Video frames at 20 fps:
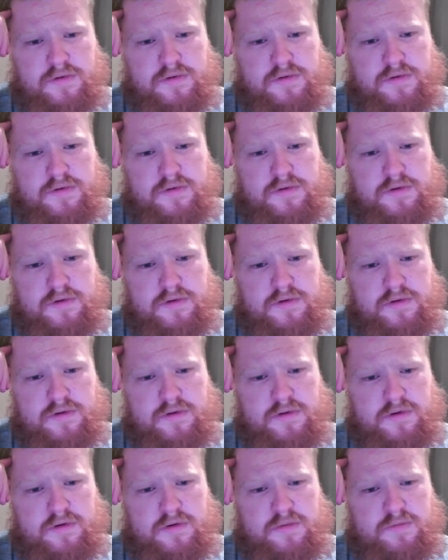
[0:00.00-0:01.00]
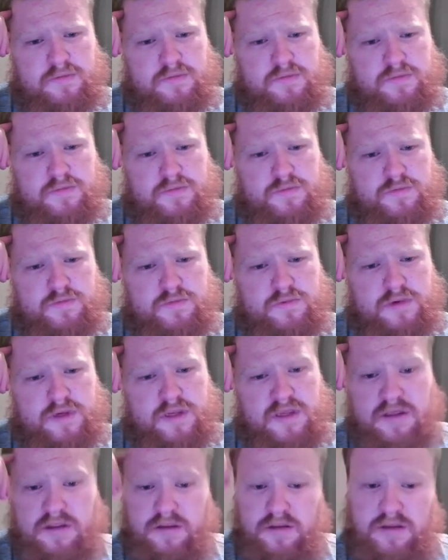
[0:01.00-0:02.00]

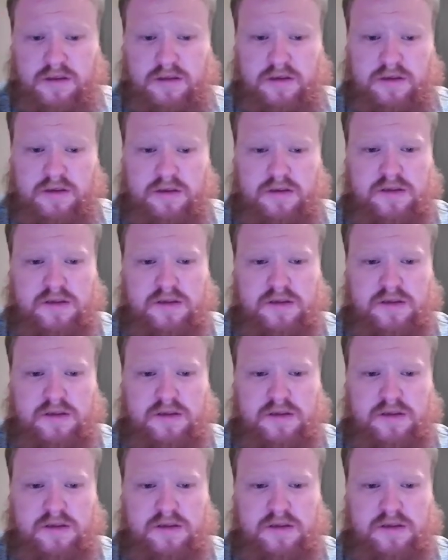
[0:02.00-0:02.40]
Really?